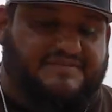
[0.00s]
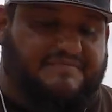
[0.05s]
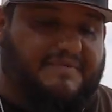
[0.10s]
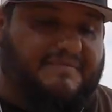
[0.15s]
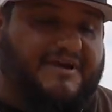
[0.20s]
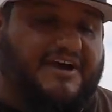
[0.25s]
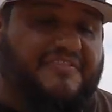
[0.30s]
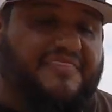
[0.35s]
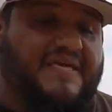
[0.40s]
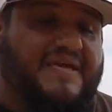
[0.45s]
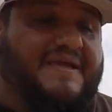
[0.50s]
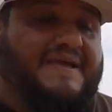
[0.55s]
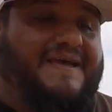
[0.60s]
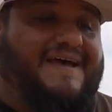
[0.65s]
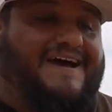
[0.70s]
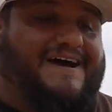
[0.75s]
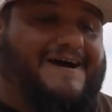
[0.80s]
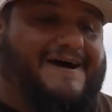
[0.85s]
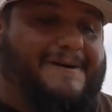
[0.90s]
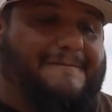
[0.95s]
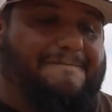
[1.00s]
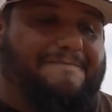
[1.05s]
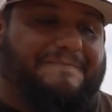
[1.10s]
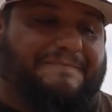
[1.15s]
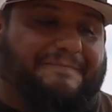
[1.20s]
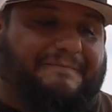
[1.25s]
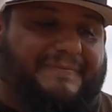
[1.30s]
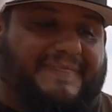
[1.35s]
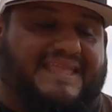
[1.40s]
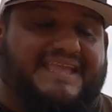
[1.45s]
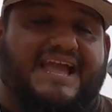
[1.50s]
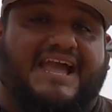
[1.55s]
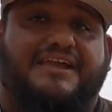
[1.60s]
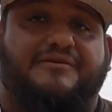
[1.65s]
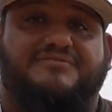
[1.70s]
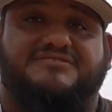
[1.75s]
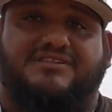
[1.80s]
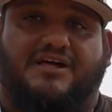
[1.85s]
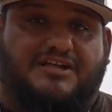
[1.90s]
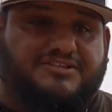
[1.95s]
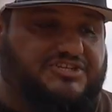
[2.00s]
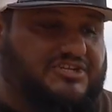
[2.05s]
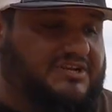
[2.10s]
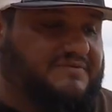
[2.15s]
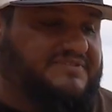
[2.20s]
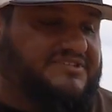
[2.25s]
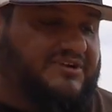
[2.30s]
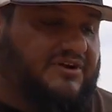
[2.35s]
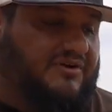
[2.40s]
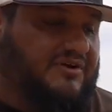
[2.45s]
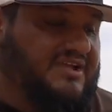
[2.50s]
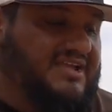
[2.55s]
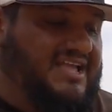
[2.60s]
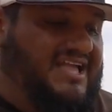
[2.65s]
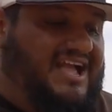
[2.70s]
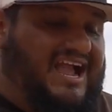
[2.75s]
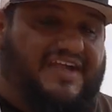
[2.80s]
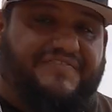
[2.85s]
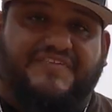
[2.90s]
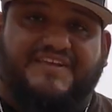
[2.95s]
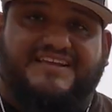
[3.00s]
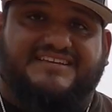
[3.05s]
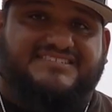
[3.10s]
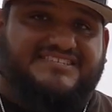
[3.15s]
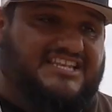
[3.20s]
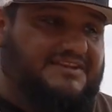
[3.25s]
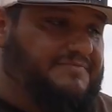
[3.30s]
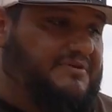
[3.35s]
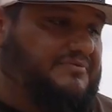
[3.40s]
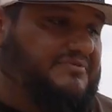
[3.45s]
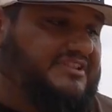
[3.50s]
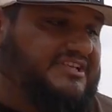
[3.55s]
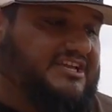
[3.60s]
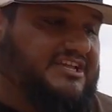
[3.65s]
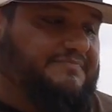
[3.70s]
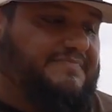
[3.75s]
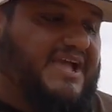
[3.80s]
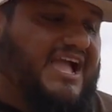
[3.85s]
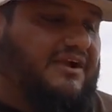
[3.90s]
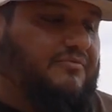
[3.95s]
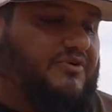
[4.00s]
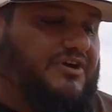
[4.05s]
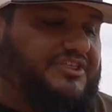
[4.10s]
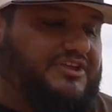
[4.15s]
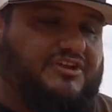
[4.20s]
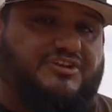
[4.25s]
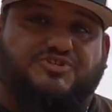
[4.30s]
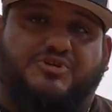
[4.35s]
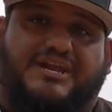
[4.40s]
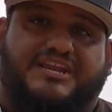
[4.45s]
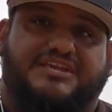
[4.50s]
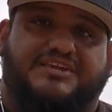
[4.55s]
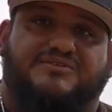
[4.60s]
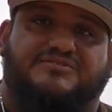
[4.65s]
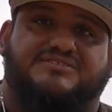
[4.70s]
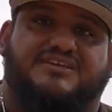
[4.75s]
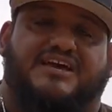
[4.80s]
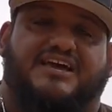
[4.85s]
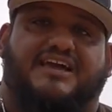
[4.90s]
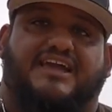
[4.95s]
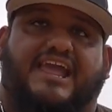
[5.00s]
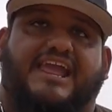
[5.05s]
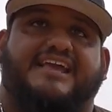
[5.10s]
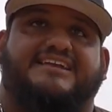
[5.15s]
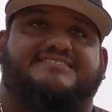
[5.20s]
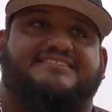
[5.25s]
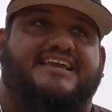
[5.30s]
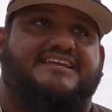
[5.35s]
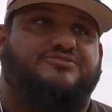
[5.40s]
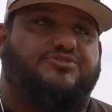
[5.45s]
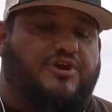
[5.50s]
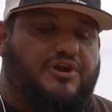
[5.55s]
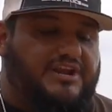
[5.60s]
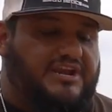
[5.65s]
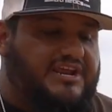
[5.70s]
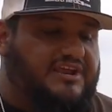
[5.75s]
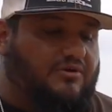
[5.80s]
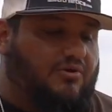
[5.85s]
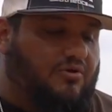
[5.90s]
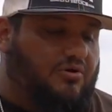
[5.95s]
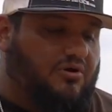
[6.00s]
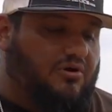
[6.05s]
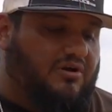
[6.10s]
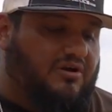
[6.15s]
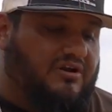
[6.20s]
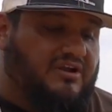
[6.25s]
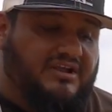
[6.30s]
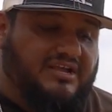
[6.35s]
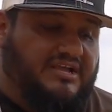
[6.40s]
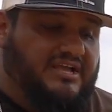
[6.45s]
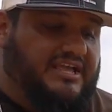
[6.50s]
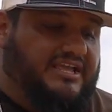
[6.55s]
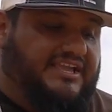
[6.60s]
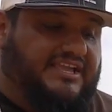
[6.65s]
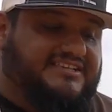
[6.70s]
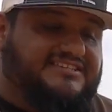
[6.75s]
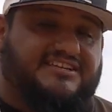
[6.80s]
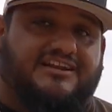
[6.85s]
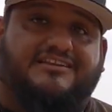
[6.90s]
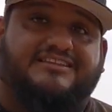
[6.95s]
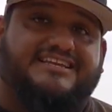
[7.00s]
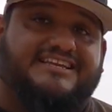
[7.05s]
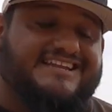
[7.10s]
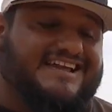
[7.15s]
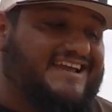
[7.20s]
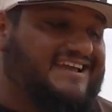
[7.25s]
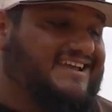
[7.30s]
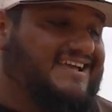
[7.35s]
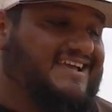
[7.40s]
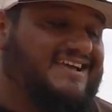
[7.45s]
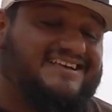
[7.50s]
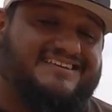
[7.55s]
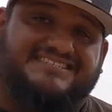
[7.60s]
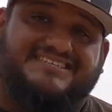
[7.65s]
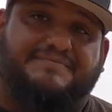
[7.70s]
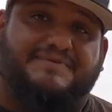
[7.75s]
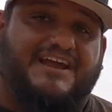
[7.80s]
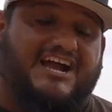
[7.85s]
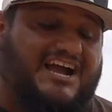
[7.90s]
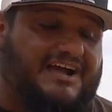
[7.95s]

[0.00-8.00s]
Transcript: in my mouth. Um, yeah, he was launching them, so I think it's going to be a really good bat. Whether you're trying to use a ASA tourney or use it on league night, it's going to be a